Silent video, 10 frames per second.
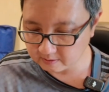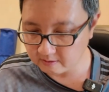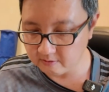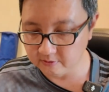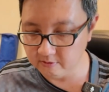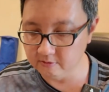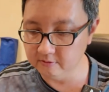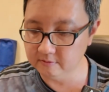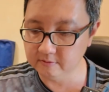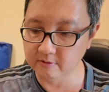
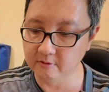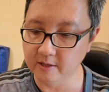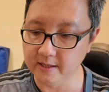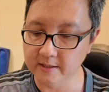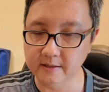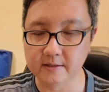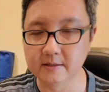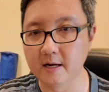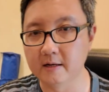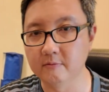Although the whole idea
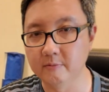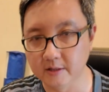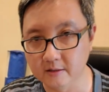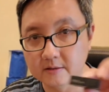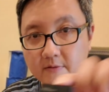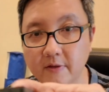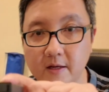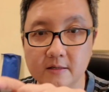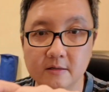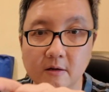is that because of
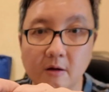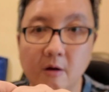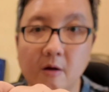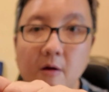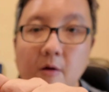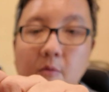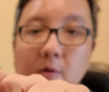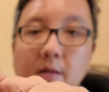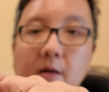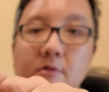this
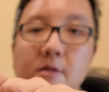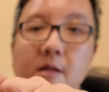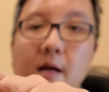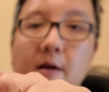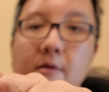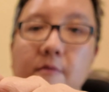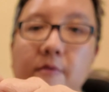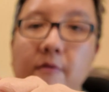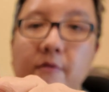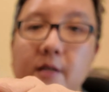
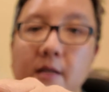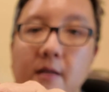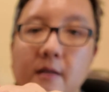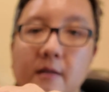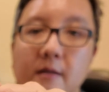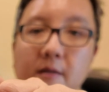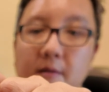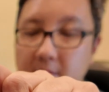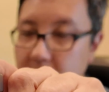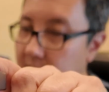1950
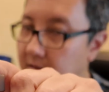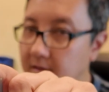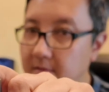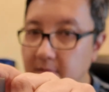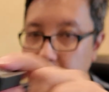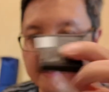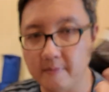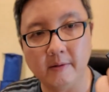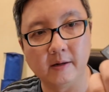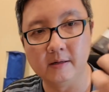milliamp
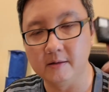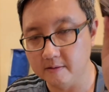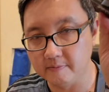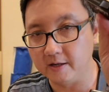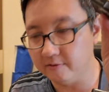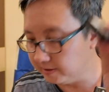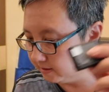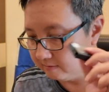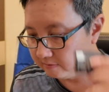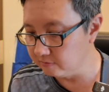
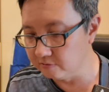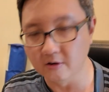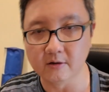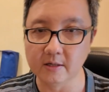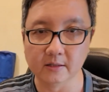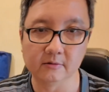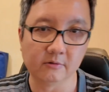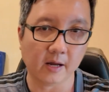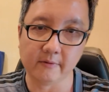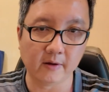battery, you do not need
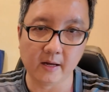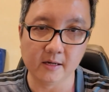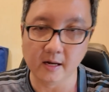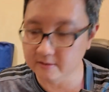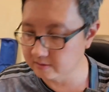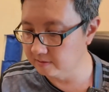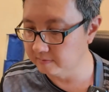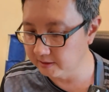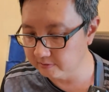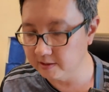to have any external
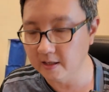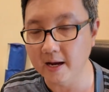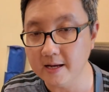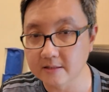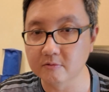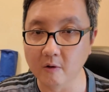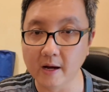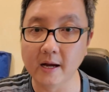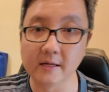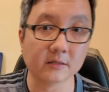battery. Hence
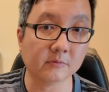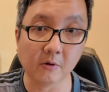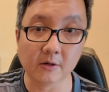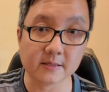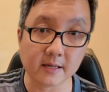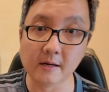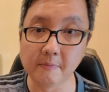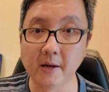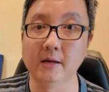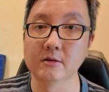why I just bought the
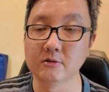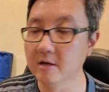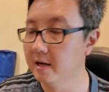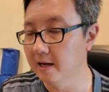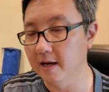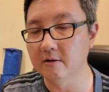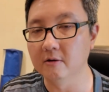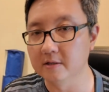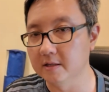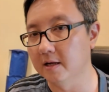standard package and
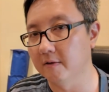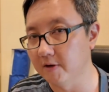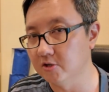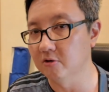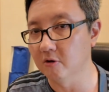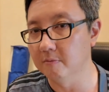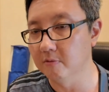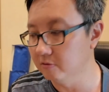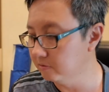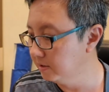not the adventure
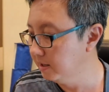combo.